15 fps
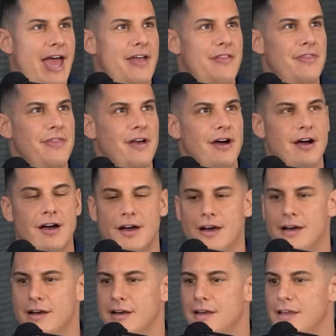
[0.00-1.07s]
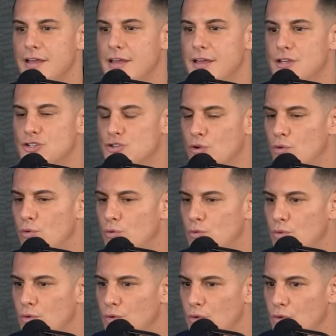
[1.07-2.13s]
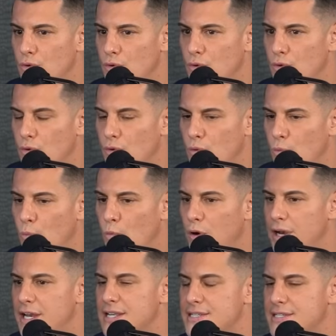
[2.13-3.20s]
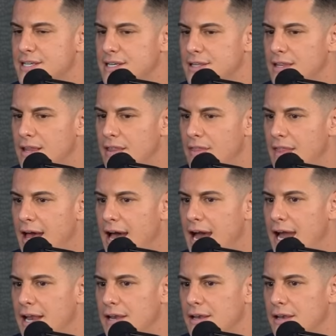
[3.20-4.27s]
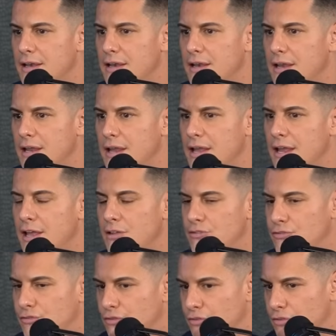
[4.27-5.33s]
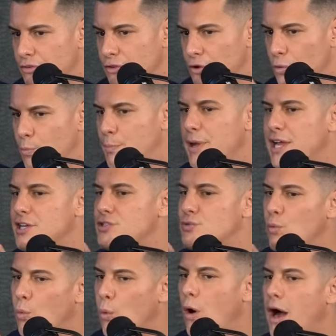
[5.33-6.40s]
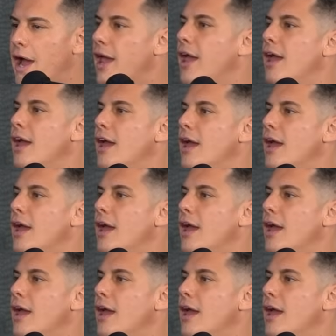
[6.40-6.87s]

And so what is it that is your biggest why?